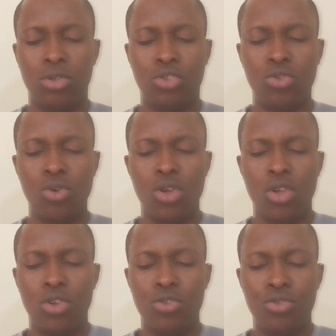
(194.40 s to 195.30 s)
So
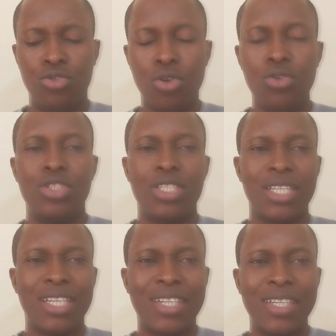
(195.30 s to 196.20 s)
don't
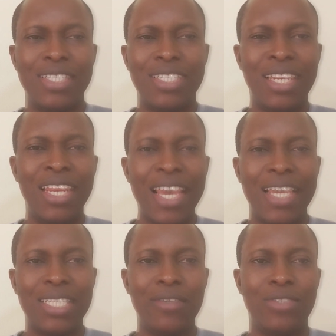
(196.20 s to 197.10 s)
create
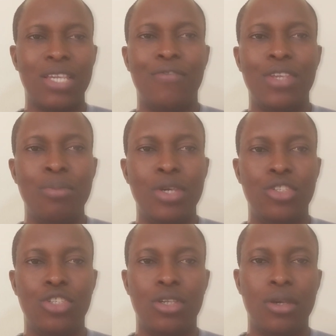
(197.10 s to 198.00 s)
negative
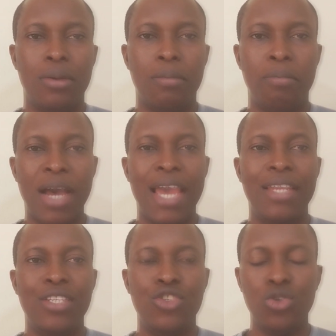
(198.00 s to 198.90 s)
self-image by
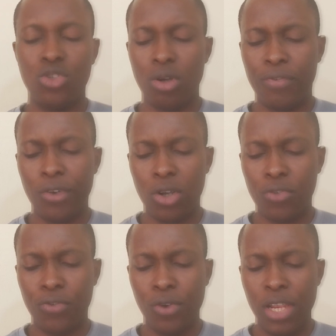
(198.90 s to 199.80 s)
the use of
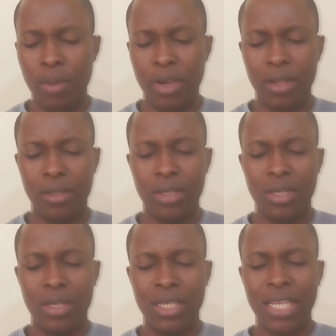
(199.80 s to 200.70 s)
hurtful label.
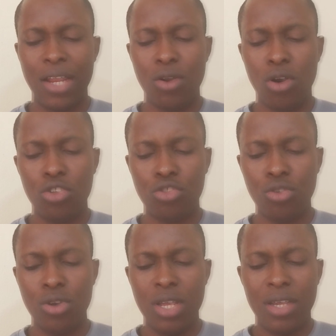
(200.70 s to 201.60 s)
It can
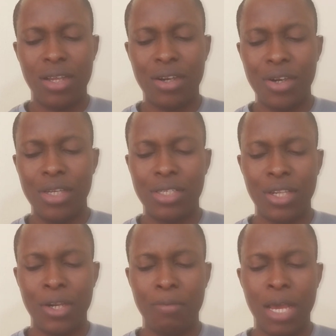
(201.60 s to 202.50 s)
also
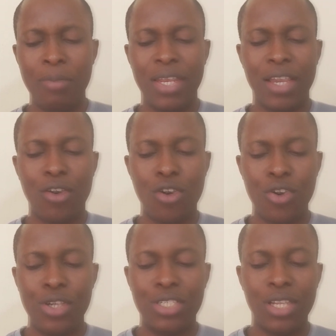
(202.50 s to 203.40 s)

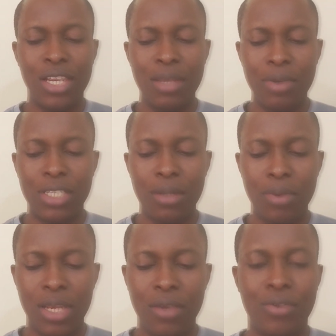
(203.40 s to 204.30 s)
encourage limiting
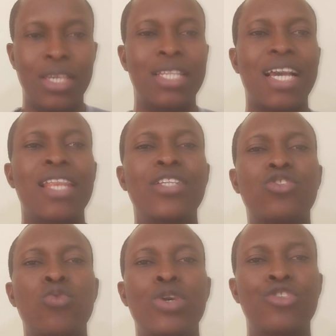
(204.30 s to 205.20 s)
beliefs. It can lead
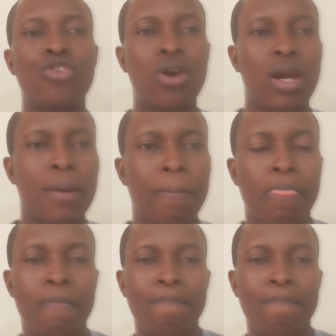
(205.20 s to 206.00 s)
to withdrawal.